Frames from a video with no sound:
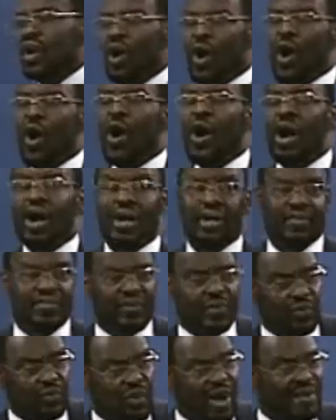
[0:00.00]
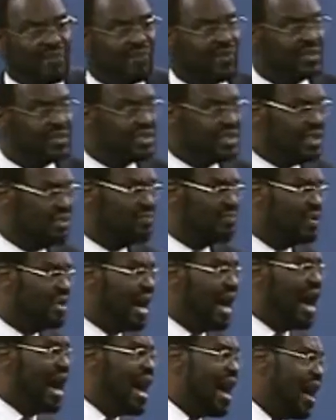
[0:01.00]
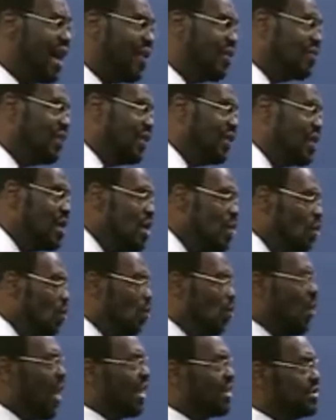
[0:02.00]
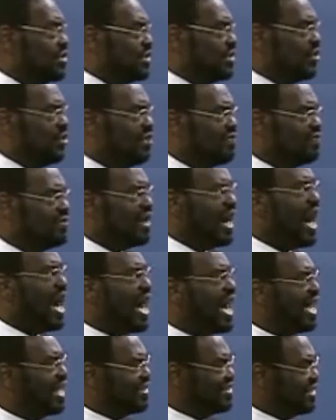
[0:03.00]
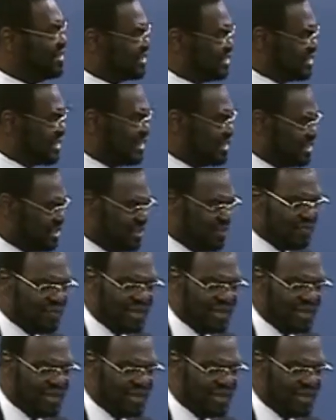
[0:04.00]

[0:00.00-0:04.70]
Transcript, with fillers: or the reverence of God, the wonder of God, the sense